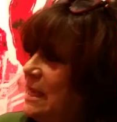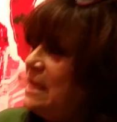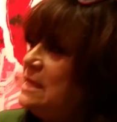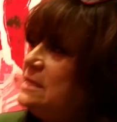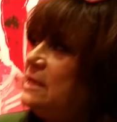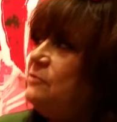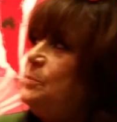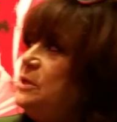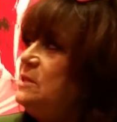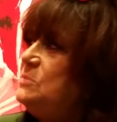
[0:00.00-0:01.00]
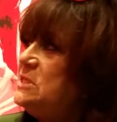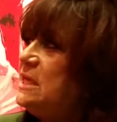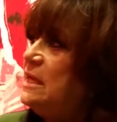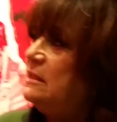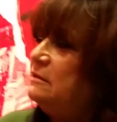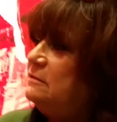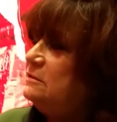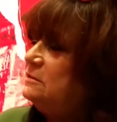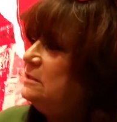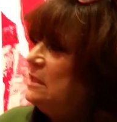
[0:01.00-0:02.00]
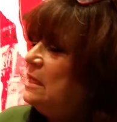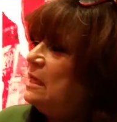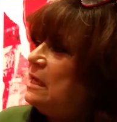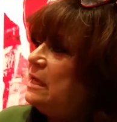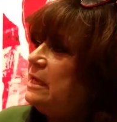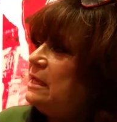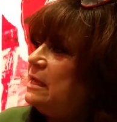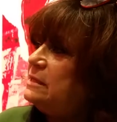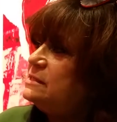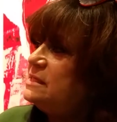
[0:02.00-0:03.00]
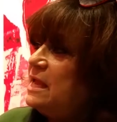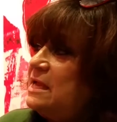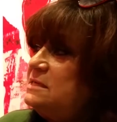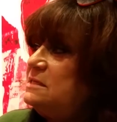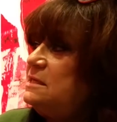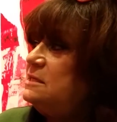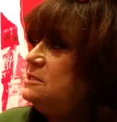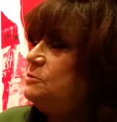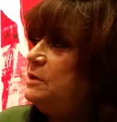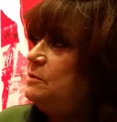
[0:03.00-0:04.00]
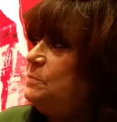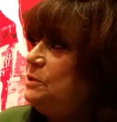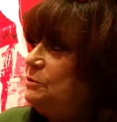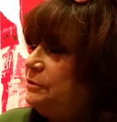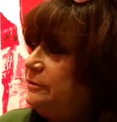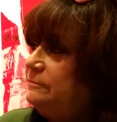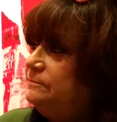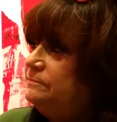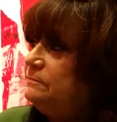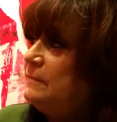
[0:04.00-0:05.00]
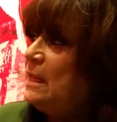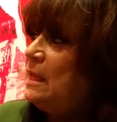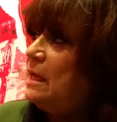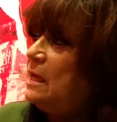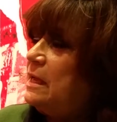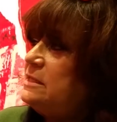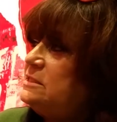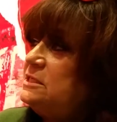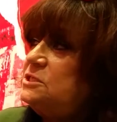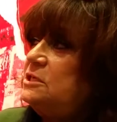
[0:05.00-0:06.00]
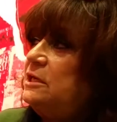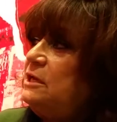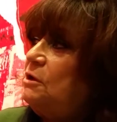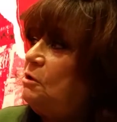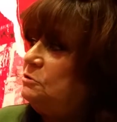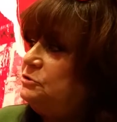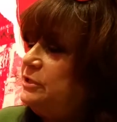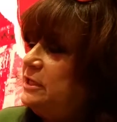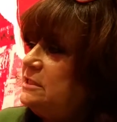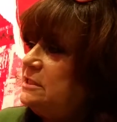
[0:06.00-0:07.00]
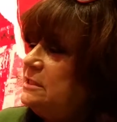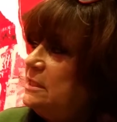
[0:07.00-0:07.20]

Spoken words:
And I put them together. I scanned it into a computer. I digitally altered it.